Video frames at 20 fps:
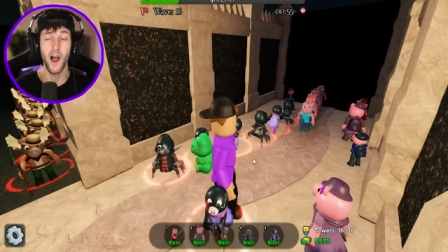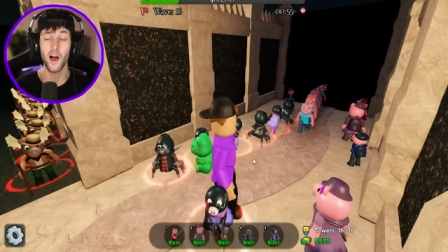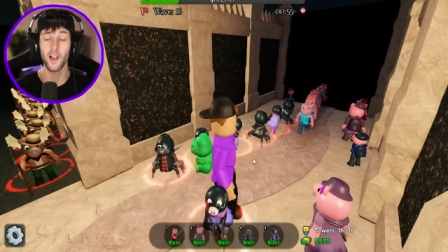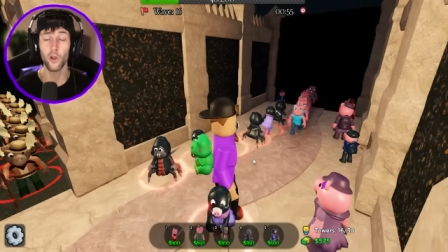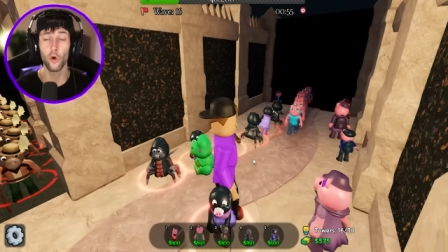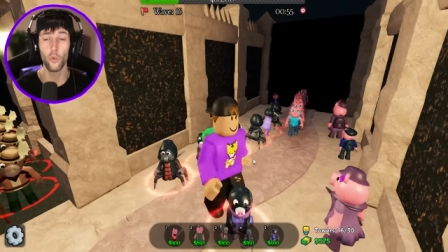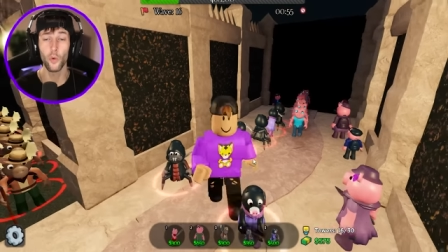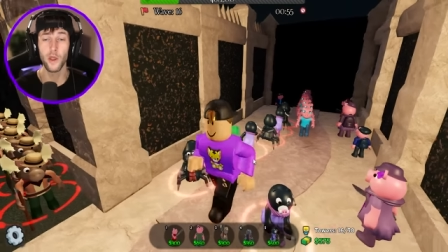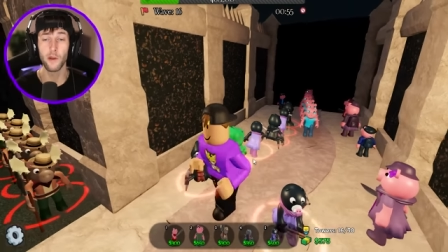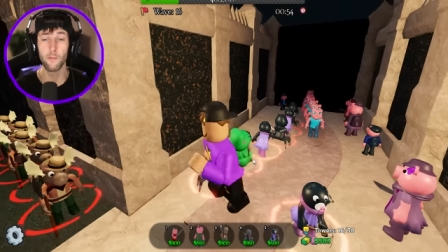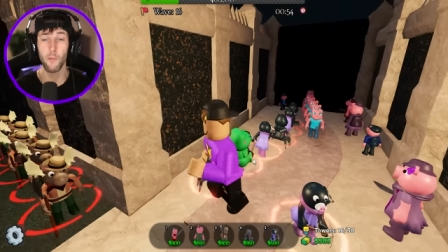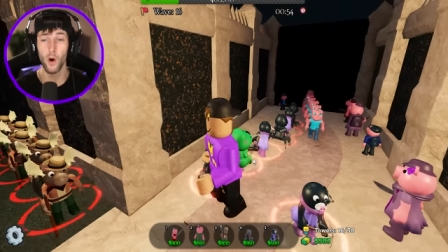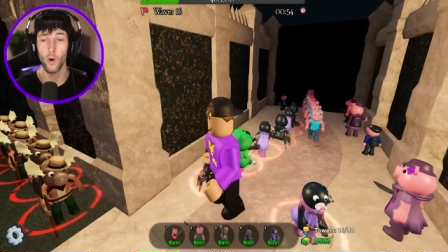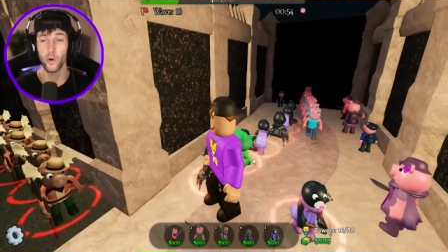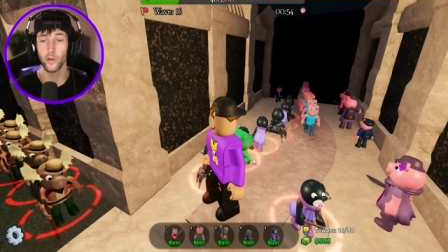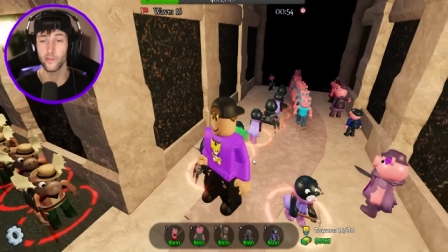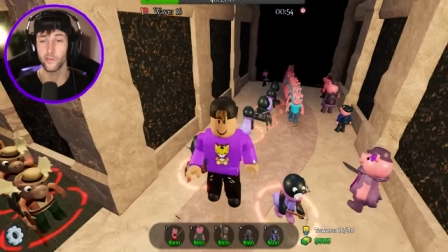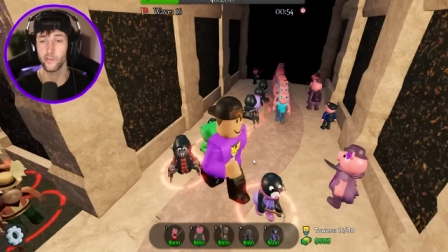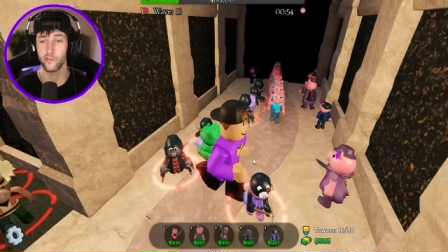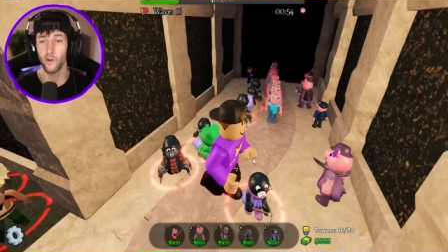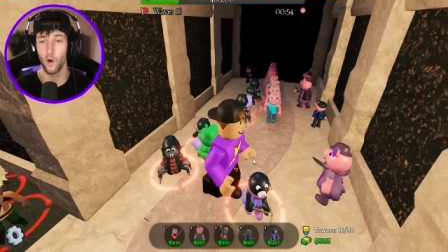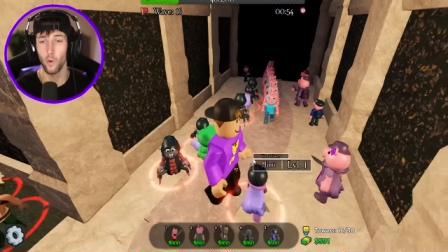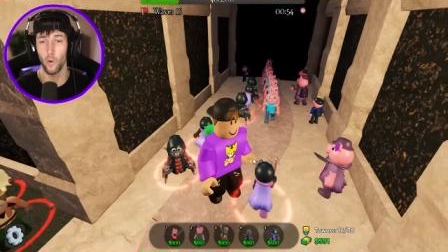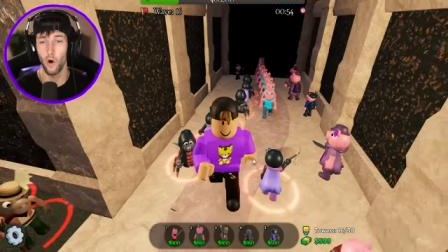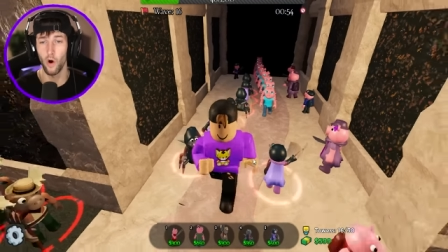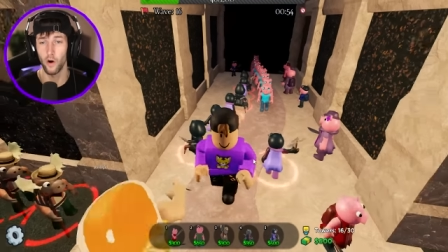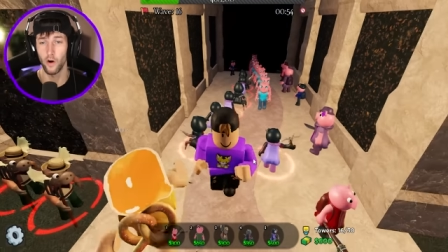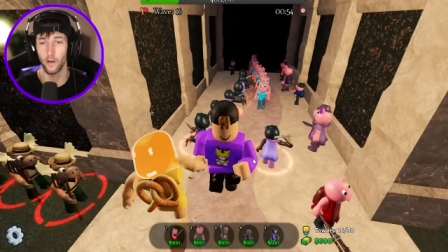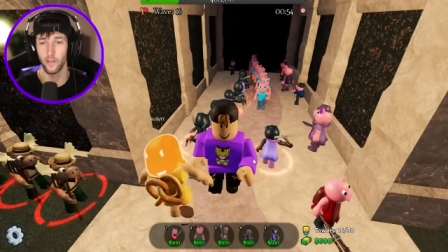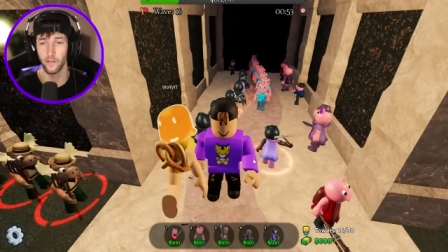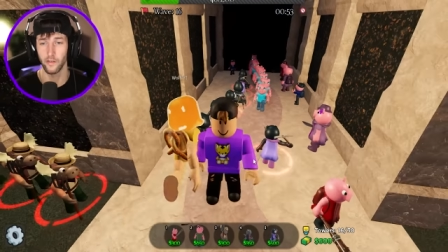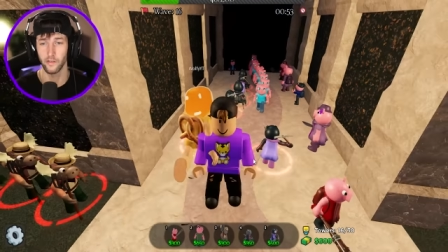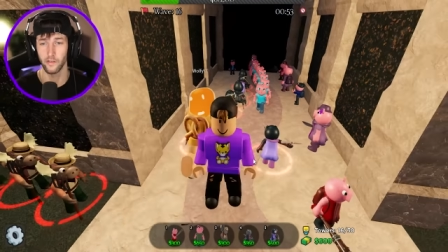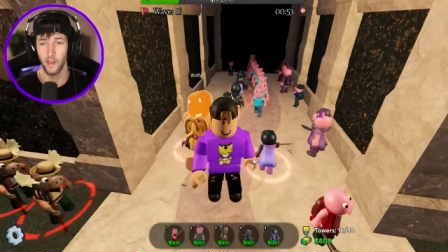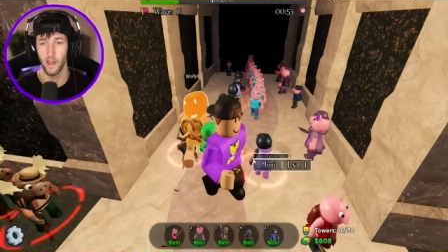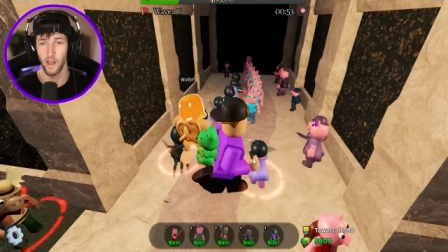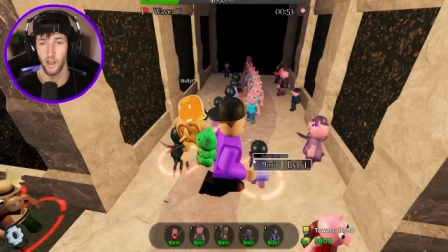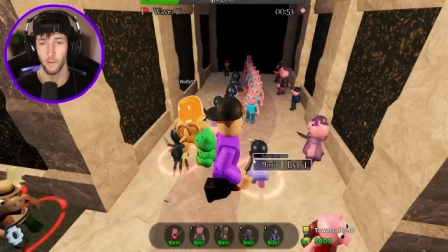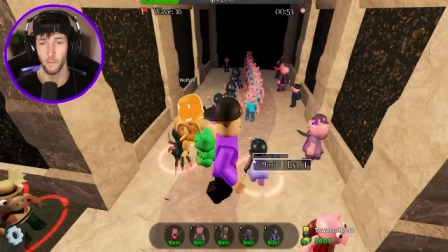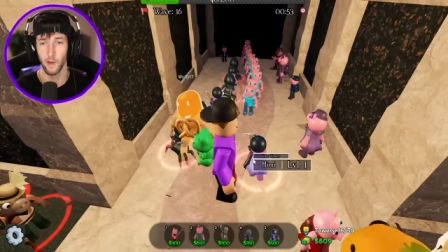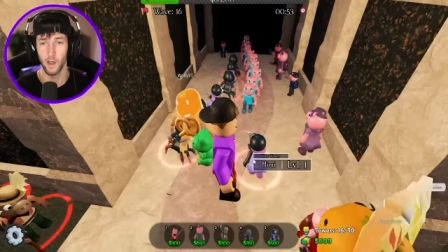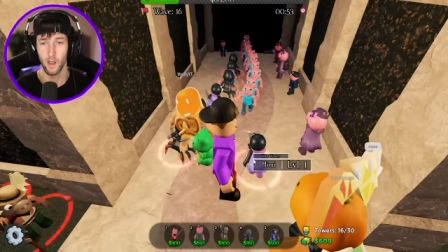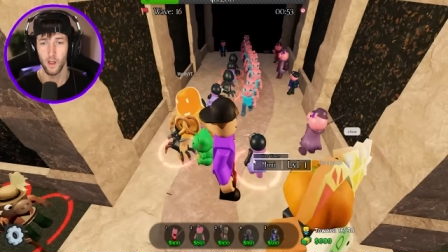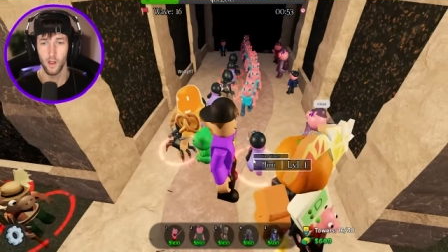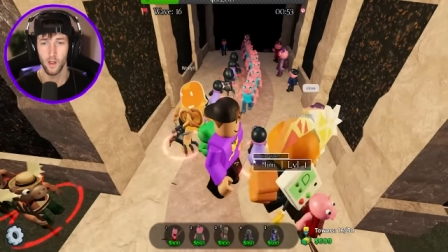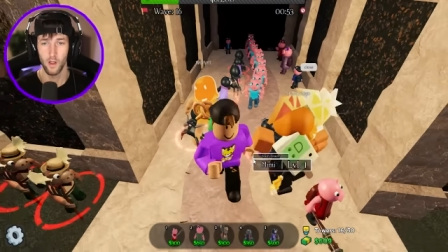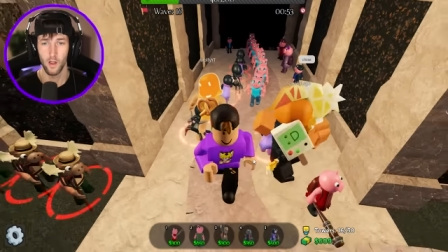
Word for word: Halloween mode is so hard in this game.